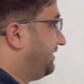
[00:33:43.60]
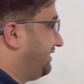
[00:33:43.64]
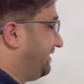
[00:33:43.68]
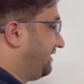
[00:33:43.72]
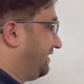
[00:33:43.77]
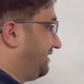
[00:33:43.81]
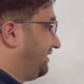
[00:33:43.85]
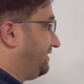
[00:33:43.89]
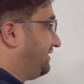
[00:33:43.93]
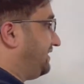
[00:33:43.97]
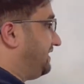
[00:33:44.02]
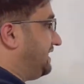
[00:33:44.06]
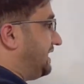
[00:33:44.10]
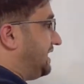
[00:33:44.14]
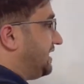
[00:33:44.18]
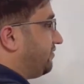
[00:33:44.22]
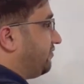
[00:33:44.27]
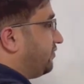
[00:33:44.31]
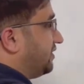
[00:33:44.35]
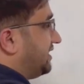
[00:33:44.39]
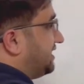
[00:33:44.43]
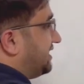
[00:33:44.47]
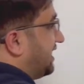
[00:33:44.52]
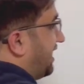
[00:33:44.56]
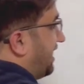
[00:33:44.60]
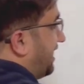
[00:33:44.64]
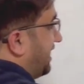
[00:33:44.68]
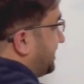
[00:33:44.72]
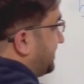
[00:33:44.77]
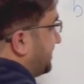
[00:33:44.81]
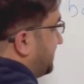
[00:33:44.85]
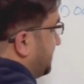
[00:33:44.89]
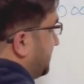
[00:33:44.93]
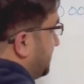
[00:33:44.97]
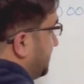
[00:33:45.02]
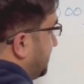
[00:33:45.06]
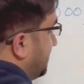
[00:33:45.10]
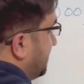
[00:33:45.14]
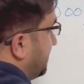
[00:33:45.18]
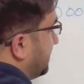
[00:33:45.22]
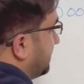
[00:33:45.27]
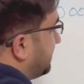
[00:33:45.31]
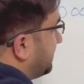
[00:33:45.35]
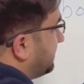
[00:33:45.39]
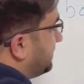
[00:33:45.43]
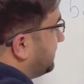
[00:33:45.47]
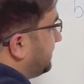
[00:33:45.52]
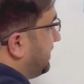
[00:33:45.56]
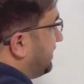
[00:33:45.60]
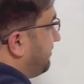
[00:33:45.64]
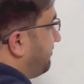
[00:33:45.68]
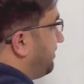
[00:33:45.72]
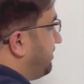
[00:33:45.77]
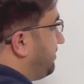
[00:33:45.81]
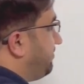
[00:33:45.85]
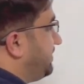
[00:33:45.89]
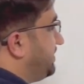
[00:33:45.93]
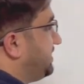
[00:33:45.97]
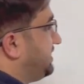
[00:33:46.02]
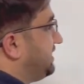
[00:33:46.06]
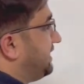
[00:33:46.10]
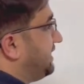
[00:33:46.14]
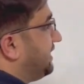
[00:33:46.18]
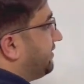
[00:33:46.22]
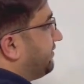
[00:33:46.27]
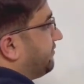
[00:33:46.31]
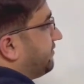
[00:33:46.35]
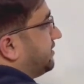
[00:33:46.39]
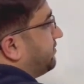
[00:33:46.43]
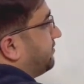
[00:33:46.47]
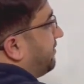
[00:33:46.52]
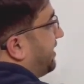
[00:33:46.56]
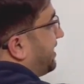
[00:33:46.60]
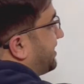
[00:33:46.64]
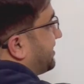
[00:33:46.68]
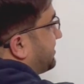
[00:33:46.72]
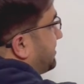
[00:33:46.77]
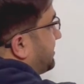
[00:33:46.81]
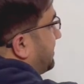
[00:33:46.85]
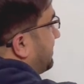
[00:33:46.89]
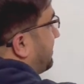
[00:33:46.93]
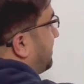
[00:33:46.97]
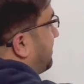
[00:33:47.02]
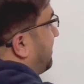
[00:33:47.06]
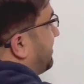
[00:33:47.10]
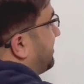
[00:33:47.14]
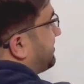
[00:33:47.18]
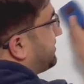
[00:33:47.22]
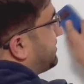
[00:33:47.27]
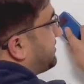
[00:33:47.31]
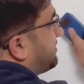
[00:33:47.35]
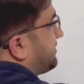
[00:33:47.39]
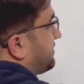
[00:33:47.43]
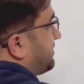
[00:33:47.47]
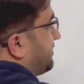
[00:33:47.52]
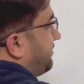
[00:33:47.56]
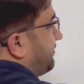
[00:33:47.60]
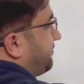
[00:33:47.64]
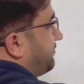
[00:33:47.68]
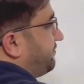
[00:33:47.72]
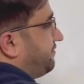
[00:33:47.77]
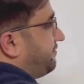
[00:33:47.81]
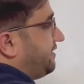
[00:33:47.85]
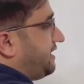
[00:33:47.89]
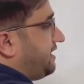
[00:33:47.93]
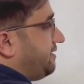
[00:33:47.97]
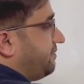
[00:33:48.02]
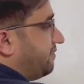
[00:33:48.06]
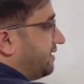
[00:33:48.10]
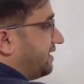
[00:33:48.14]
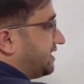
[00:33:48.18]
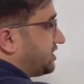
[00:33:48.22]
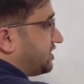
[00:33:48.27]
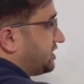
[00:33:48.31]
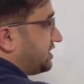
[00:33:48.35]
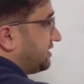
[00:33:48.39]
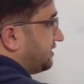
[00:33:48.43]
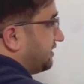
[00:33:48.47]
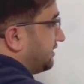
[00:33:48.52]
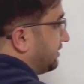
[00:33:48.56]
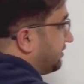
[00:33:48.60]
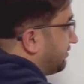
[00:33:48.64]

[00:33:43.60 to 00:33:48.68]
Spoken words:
are dealing with the ITE, they will be dealing with marginal cost stuff very much in